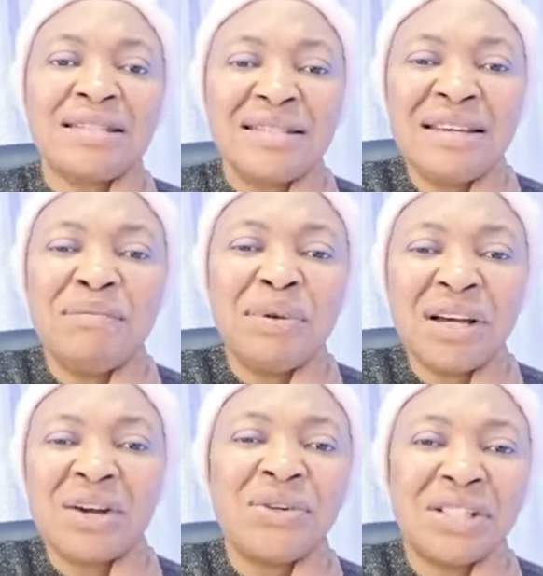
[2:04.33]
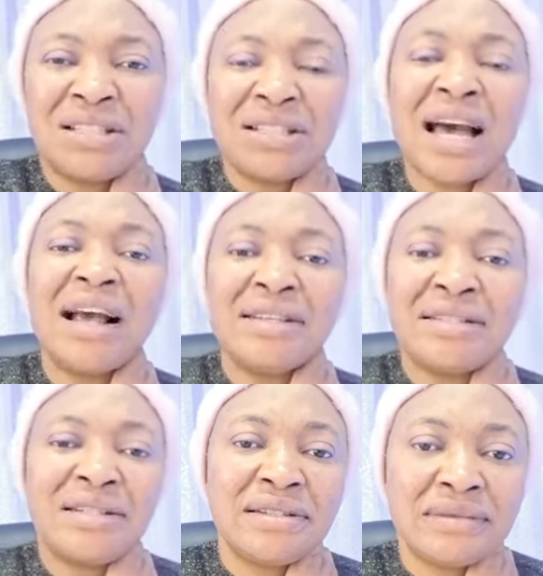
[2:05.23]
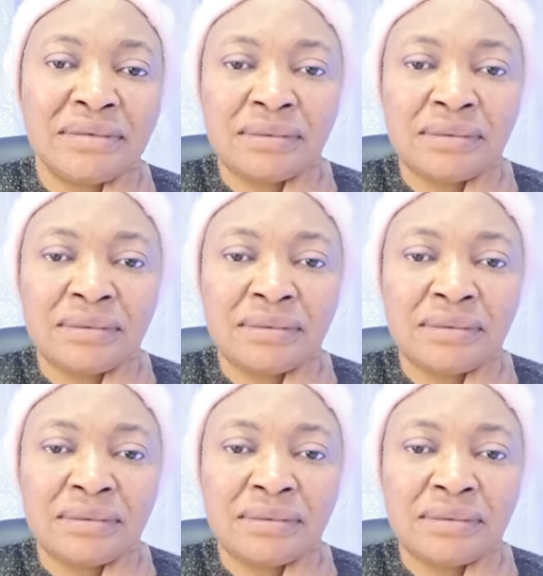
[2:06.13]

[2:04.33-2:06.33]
still being criticized.